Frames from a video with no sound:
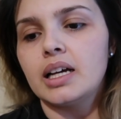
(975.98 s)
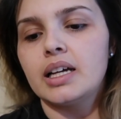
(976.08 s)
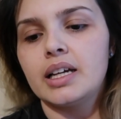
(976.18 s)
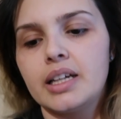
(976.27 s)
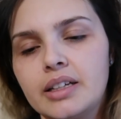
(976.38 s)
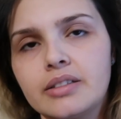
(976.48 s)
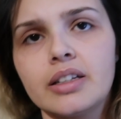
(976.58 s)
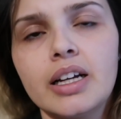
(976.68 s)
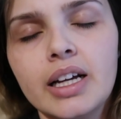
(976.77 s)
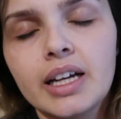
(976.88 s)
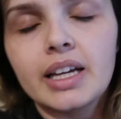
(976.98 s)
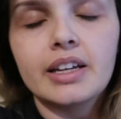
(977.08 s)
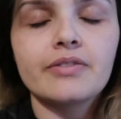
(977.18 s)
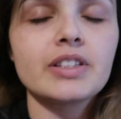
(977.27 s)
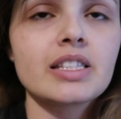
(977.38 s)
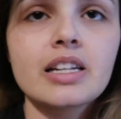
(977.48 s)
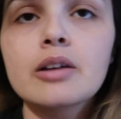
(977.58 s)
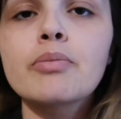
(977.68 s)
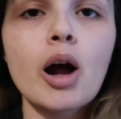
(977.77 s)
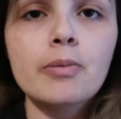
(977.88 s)
and if it's
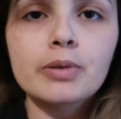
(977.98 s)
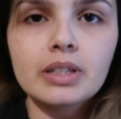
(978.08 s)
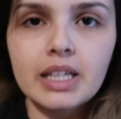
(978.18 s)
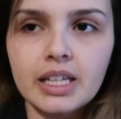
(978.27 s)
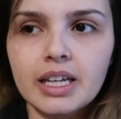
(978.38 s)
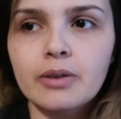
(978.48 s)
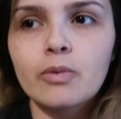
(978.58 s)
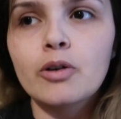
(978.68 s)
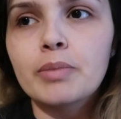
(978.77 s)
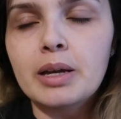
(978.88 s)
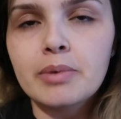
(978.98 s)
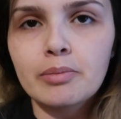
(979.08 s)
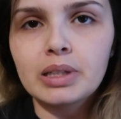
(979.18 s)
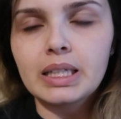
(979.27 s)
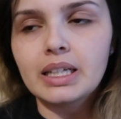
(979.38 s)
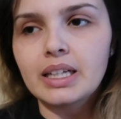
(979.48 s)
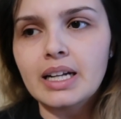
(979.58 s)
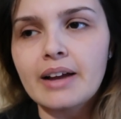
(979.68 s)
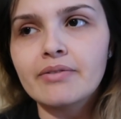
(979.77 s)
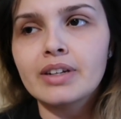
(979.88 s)
done properly, it won't make me bleed
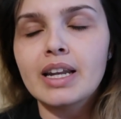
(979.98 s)
and I've